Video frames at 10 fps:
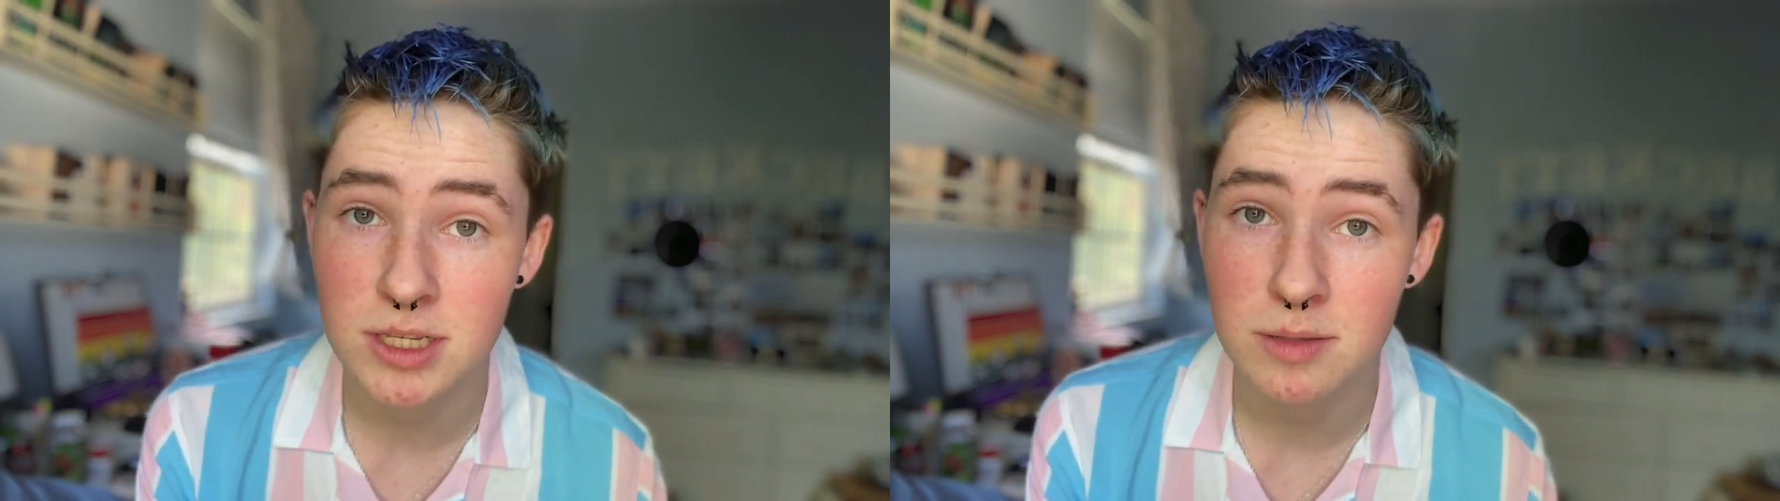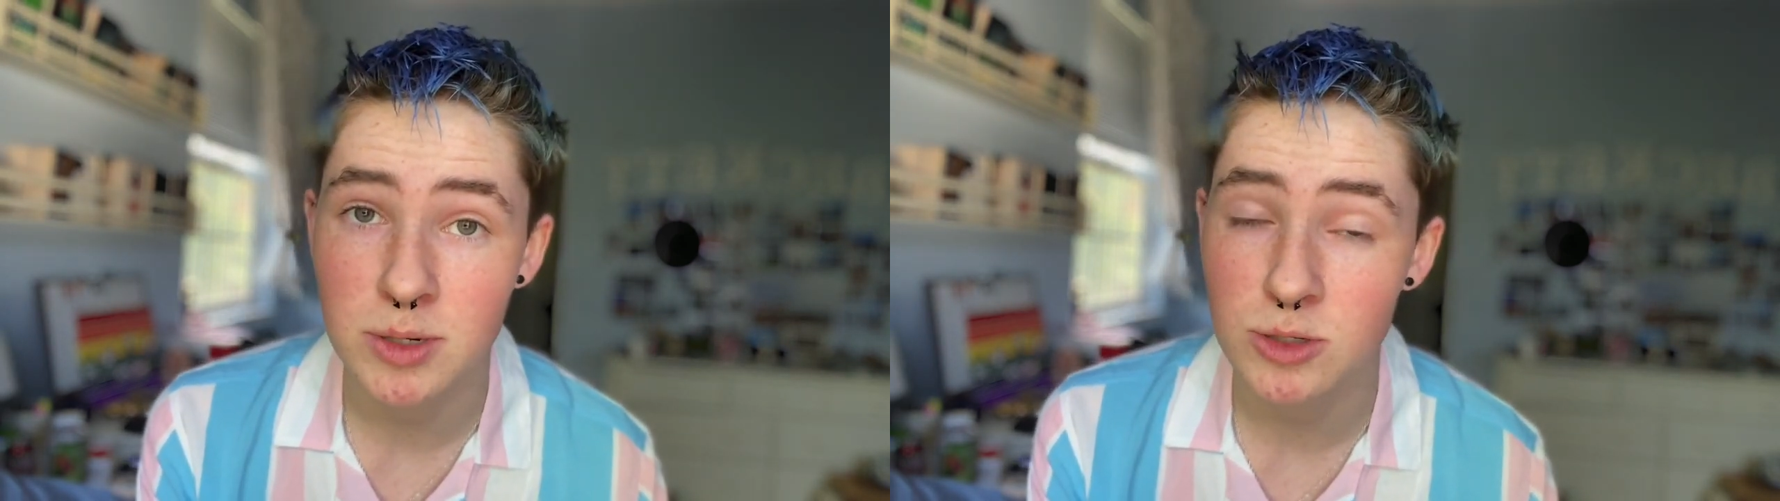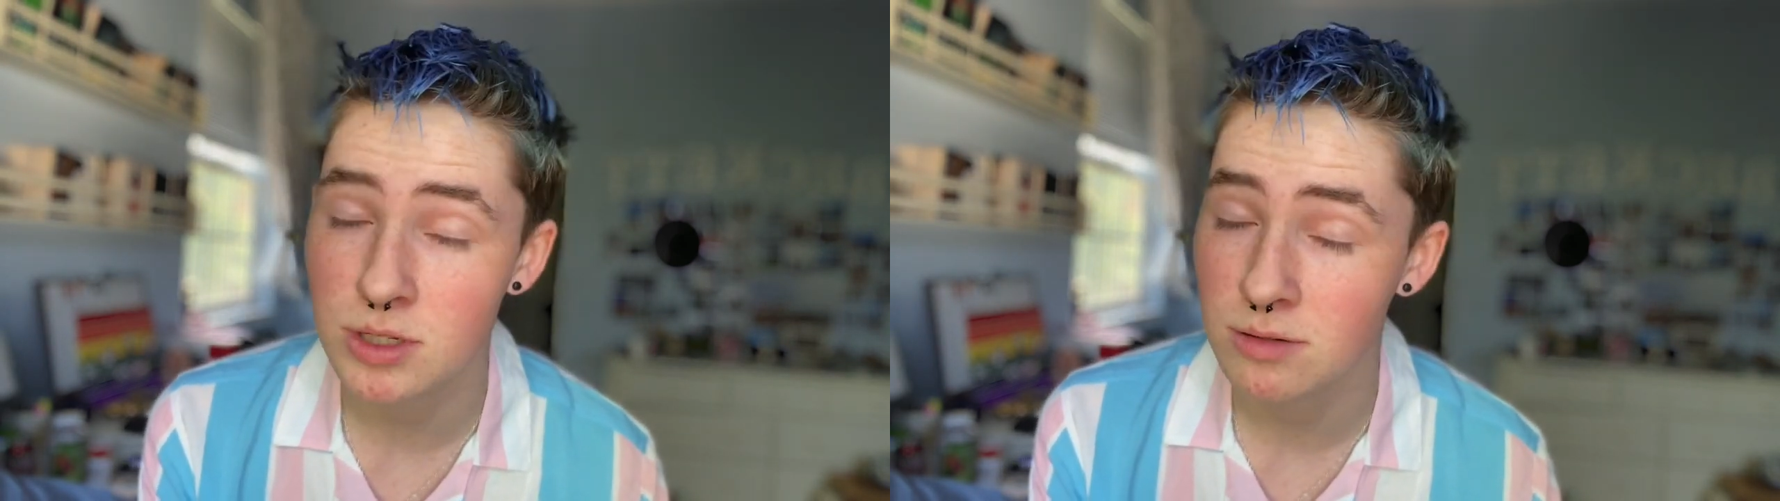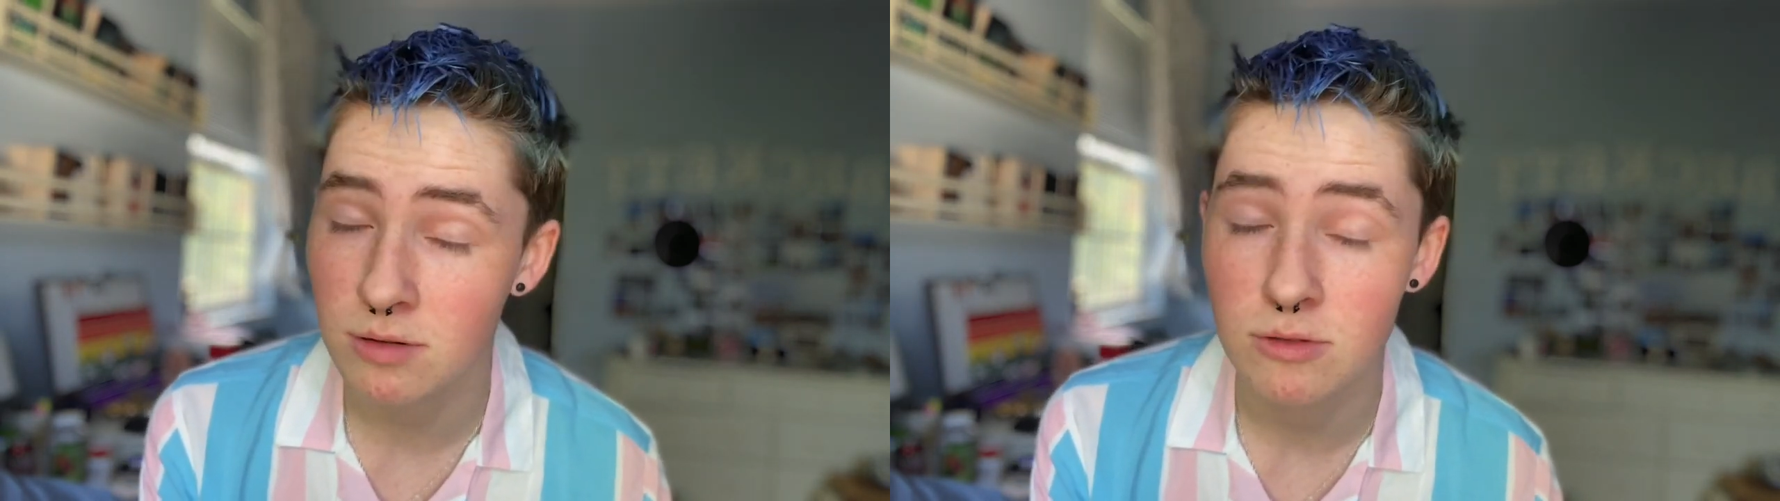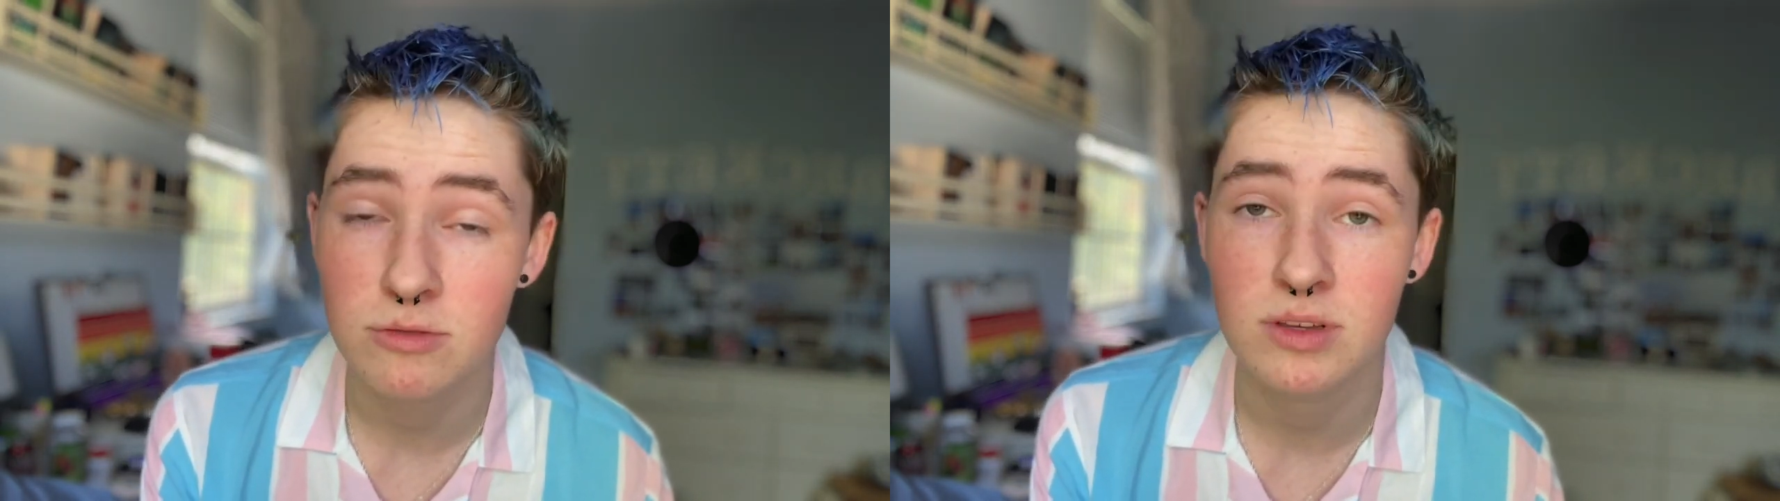to the person,
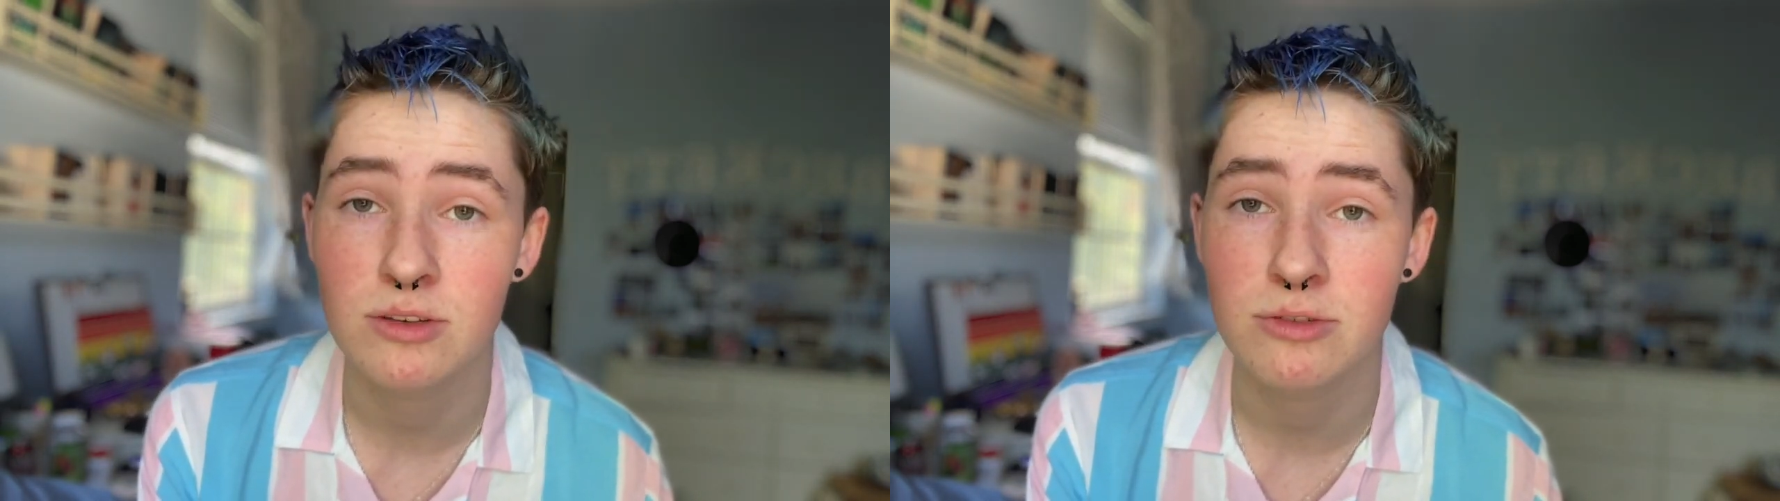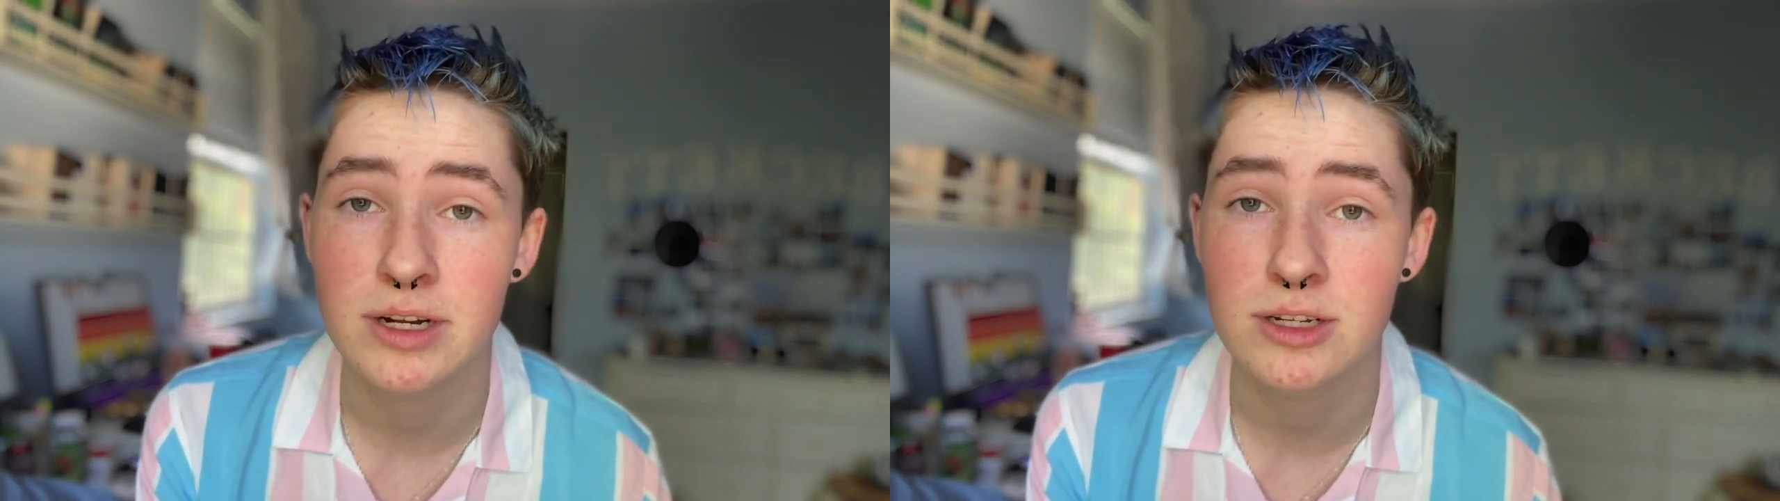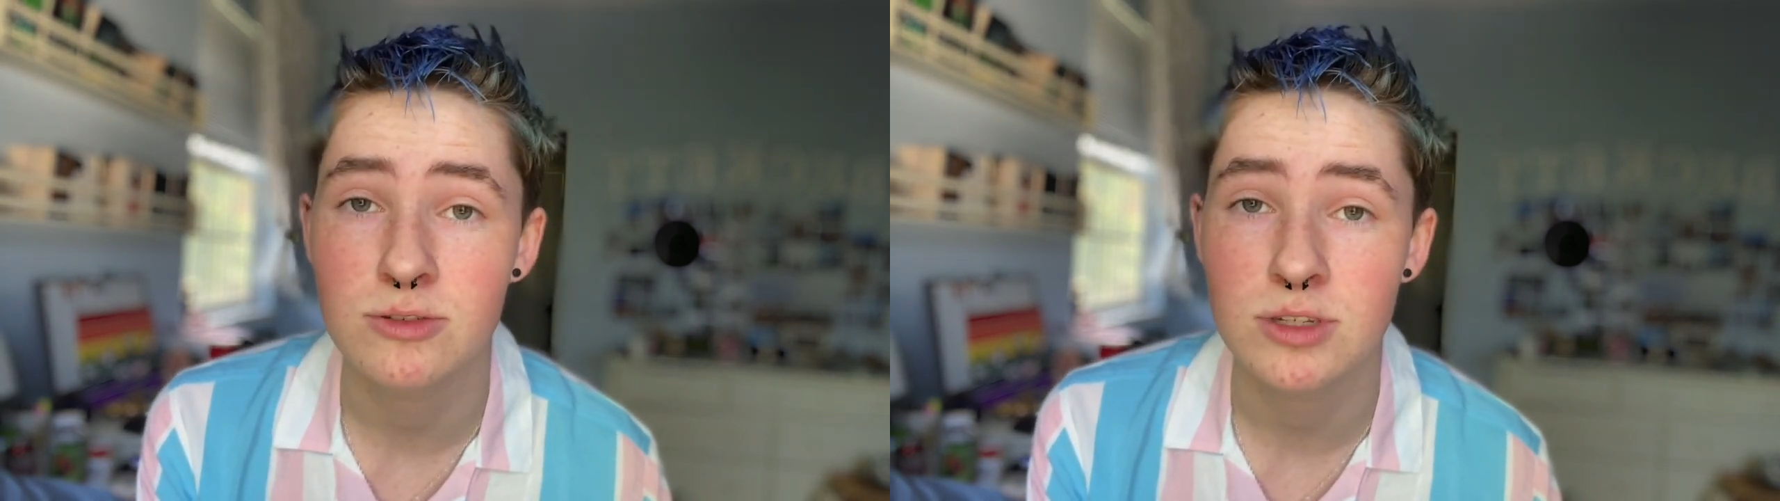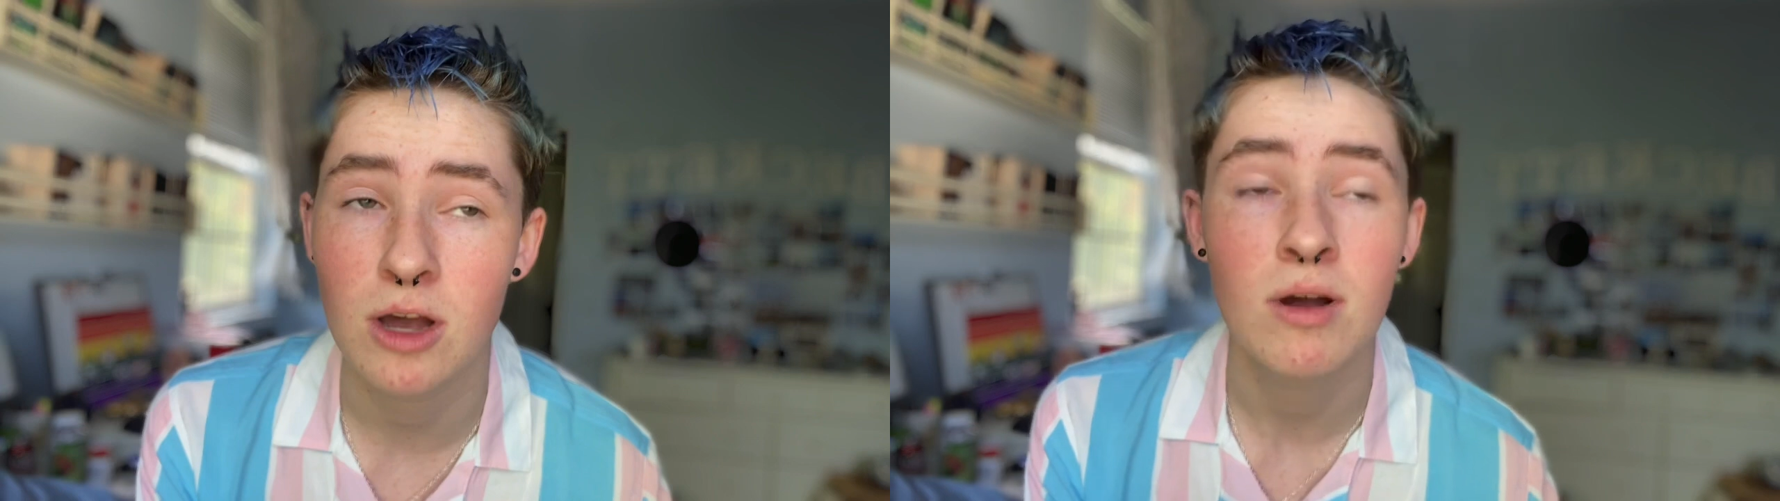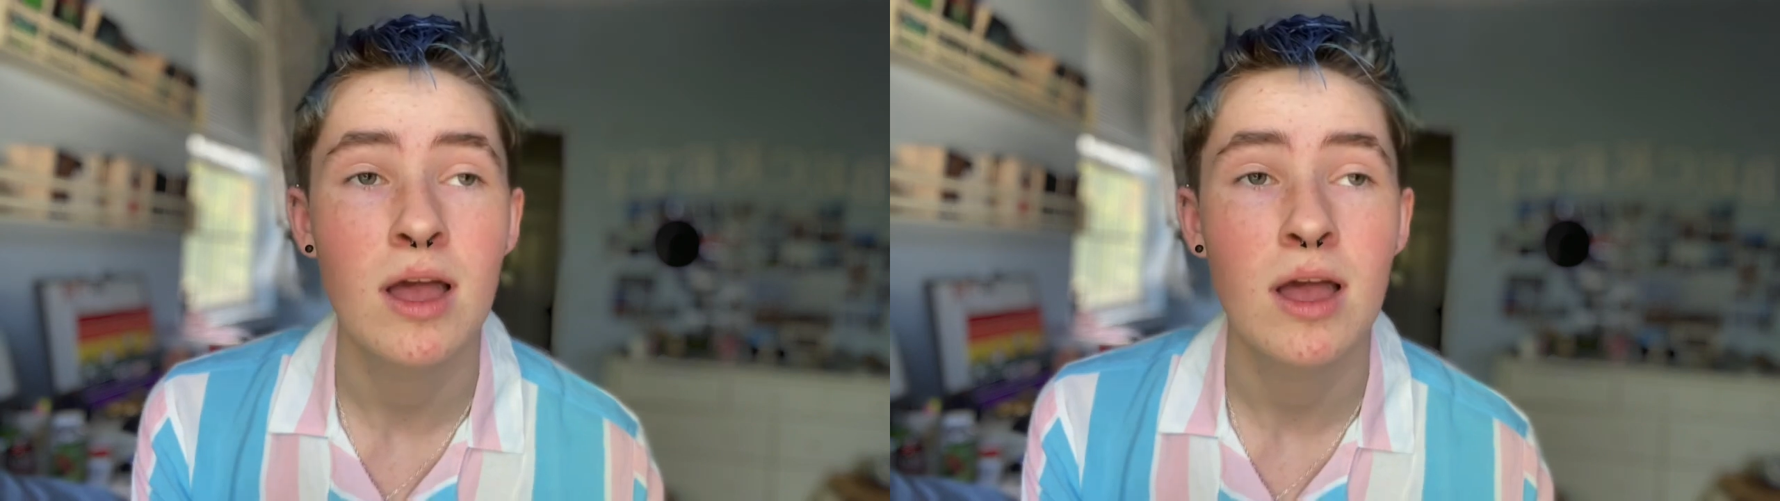feel free to do so,